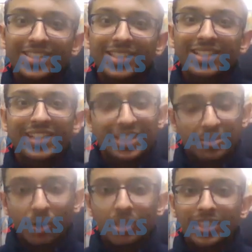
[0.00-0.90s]
it has
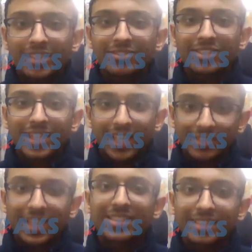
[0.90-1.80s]
its positives
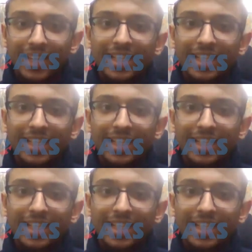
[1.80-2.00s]
as well as